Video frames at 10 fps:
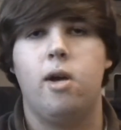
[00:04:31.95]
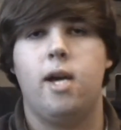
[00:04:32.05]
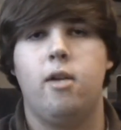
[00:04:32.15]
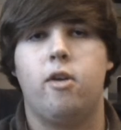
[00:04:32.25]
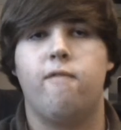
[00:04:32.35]

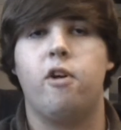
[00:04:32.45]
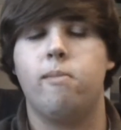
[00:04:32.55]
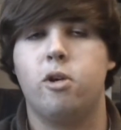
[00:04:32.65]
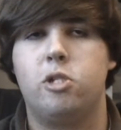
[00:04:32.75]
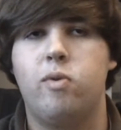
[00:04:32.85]
You can follow
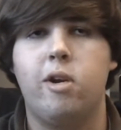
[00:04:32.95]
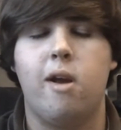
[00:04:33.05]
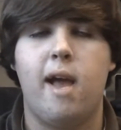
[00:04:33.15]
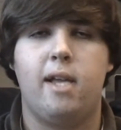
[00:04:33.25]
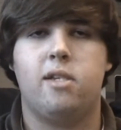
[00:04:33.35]
me on
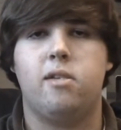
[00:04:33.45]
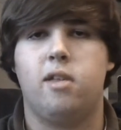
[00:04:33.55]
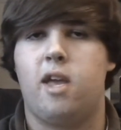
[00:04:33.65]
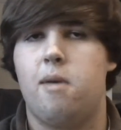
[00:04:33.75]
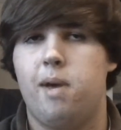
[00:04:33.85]
Twitter at
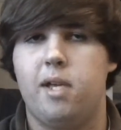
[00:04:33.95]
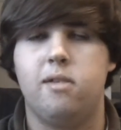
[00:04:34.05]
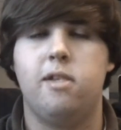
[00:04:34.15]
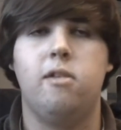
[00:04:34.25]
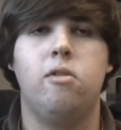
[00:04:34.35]

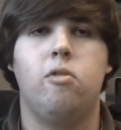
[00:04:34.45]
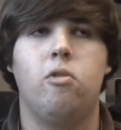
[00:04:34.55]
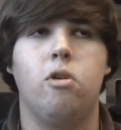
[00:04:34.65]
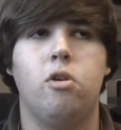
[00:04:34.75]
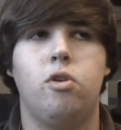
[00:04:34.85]
TheKMeganson,
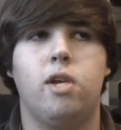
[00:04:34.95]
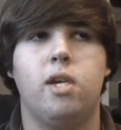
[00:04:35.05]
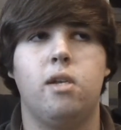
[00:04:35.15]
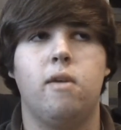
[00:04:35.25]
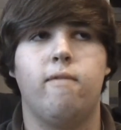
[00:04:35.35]
or you
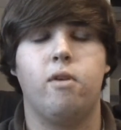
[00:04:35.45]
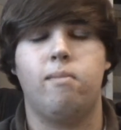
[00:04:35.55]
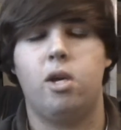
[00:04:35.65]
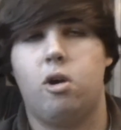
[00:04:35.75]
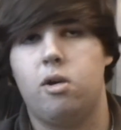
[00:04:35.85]
can
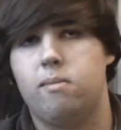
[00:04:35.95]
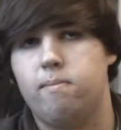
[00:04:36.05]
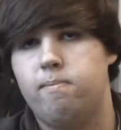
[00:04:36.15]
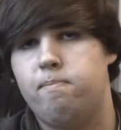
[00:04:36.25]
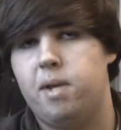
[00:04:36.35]
friend me
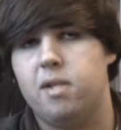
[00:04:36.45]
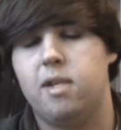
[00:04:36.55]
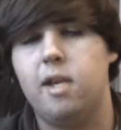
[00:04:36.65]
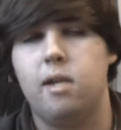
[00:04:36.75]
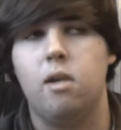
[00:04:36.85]
on
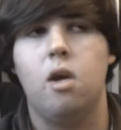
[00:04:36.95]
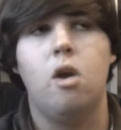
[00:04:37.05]
PSN.